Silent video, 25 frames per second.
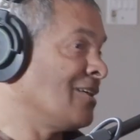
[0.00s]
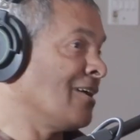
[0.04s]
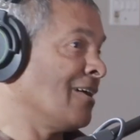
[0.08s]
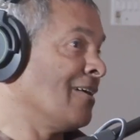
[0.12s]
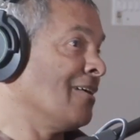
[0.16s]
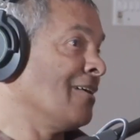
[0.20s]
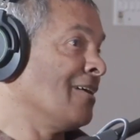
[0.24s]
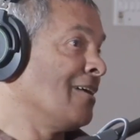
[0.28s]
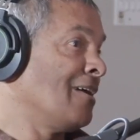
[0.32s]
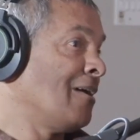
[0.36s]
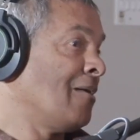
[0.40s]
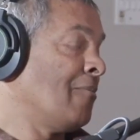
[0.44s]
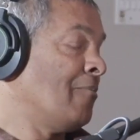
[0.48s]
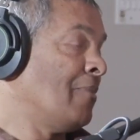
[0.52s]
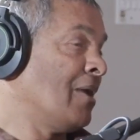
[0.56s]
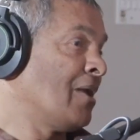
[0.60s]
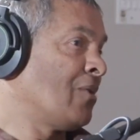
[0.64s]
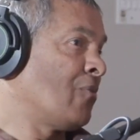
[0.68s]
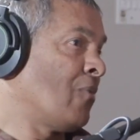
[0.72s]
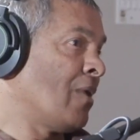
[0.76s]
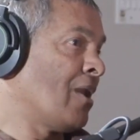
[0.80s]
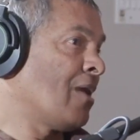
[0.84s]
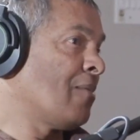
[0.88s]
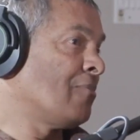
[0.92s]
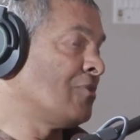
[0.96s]
Yeah.
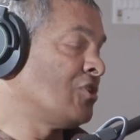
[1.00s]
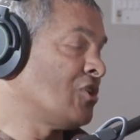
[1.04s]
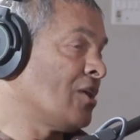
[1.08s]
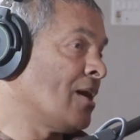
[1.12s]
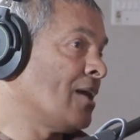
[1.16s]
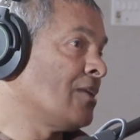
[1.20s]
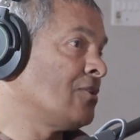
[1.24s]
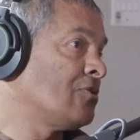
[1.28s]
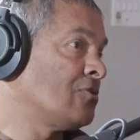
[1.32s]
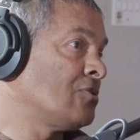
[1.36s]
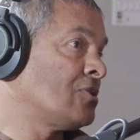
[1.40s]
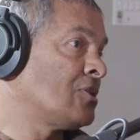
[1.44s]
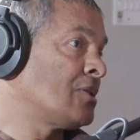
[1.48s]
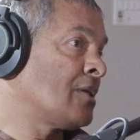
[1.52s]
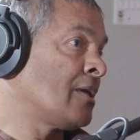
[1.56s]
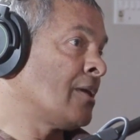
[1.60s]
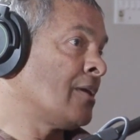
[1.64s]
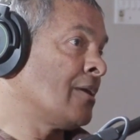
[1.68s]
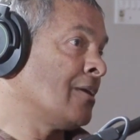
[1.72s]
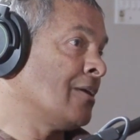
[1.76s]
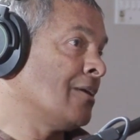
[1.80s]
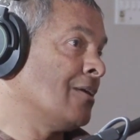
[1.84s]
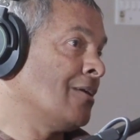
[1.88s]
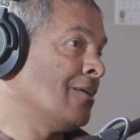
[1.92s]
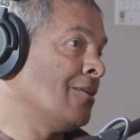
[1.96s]
But what I'm trying to
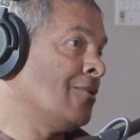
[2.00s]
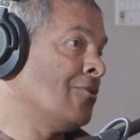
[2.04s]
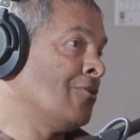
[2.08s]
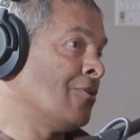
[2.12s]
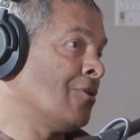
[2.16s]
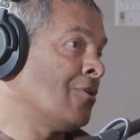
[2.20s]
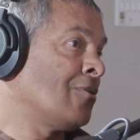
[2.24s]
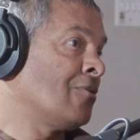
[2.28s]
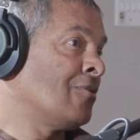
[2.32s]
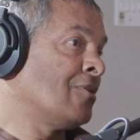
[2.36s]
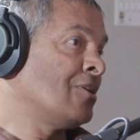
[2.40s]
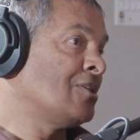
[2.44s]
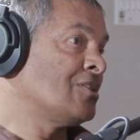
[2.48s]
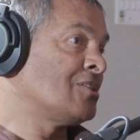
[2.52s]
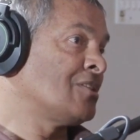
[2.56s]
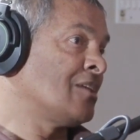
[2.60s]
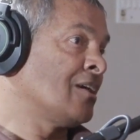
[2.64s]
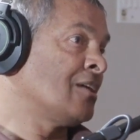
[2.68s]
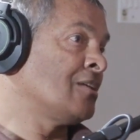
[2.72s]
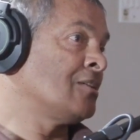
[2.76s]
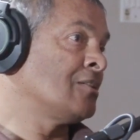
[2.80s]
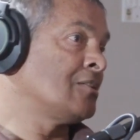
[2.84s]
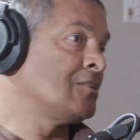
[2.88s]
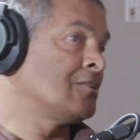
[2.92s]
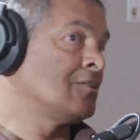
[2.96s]
say, these
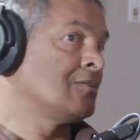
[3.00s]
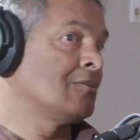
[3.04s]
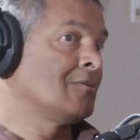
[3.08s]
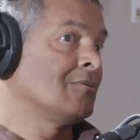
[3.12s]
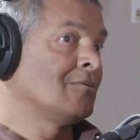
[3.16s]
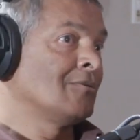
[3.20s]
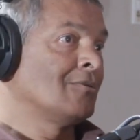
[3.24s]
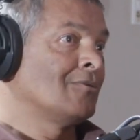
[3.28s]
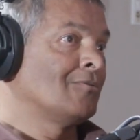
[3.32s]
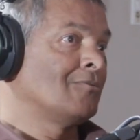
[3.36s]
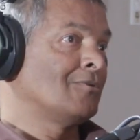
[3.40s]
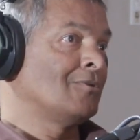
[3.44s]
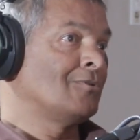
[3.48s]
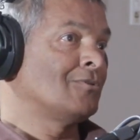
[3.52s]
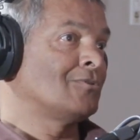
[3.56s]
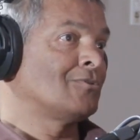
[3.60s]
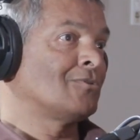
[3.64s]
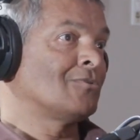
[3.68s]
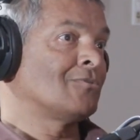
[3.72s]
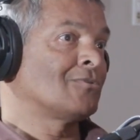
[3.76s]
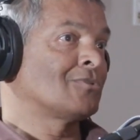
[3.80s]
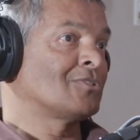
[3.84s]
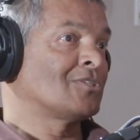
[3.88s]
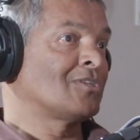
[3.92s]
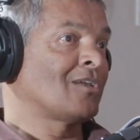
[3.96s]
days when you
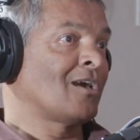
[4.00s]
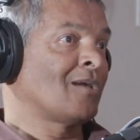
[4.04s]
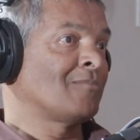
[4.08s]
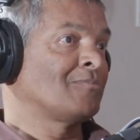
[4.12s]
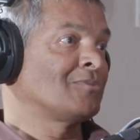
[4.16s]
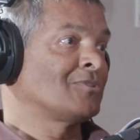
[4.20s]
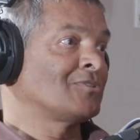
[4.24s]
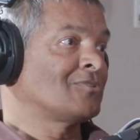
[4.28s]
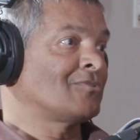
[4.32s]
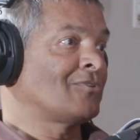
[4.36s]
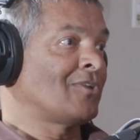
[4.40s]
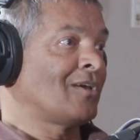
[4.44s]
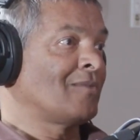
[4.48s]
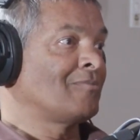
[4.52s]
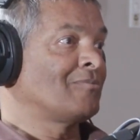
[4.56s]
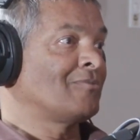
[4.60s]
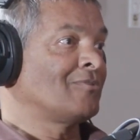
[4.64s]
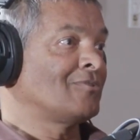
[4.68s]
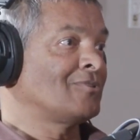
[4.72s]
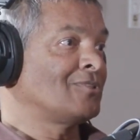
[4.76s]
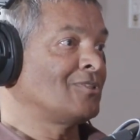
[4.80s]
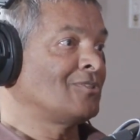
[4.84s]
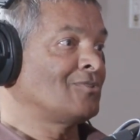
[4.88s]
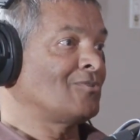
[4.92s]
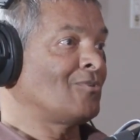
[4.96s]
talk snipers,
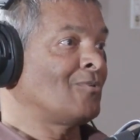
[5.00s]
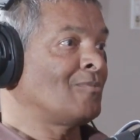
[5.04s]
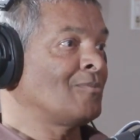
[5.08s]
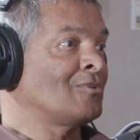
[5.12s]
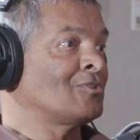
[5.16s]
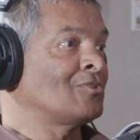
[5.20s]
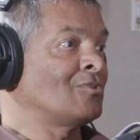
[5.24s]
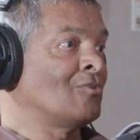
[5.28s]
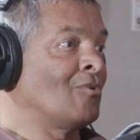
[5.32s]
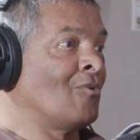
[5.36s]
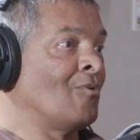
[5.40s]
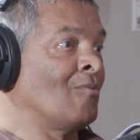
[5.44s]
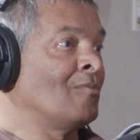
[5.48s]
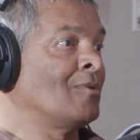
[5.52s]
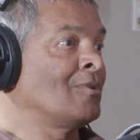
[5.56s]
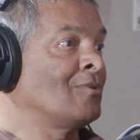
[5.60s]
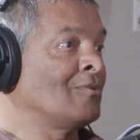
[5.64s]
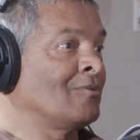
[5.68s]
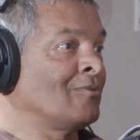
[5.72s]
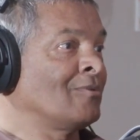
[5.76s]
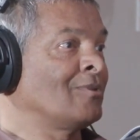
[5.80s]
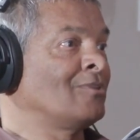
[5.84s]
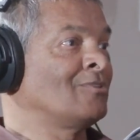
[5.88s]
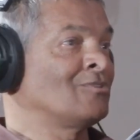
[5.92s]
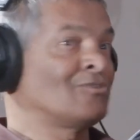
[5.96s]
rifles, it's almost normal
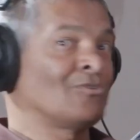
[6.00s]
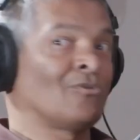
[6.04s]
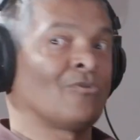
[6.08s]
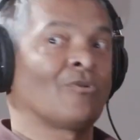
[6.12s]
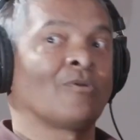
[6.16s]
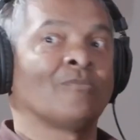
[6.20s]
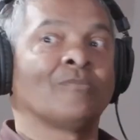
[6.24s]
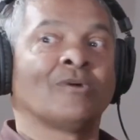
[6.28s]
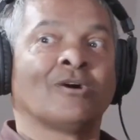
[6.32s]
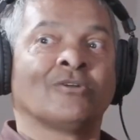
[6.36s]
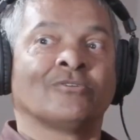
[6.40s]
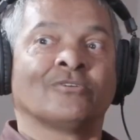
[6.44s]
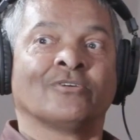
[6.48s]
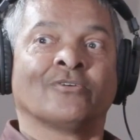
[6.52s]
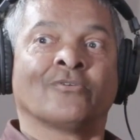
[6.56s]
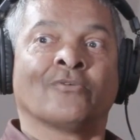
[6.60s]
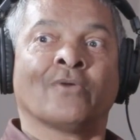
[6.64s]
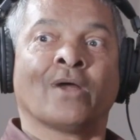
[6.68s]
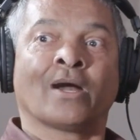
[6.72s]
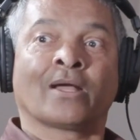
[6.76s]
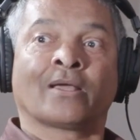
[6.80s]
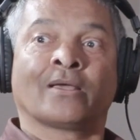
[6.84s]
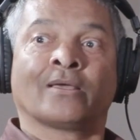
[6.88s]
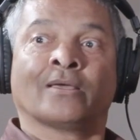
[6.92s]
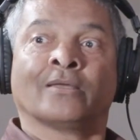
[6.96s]
when you talk about
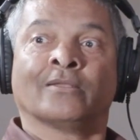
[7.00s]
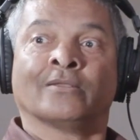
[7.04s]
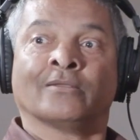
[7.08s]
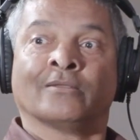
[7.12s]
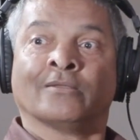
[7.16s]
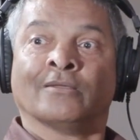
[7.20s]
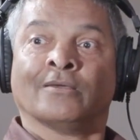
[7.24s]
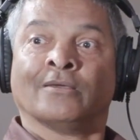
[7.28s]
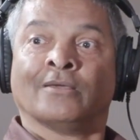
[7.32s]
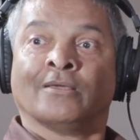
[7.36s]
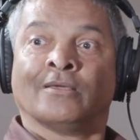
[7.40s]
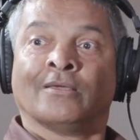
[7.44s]
Iraq and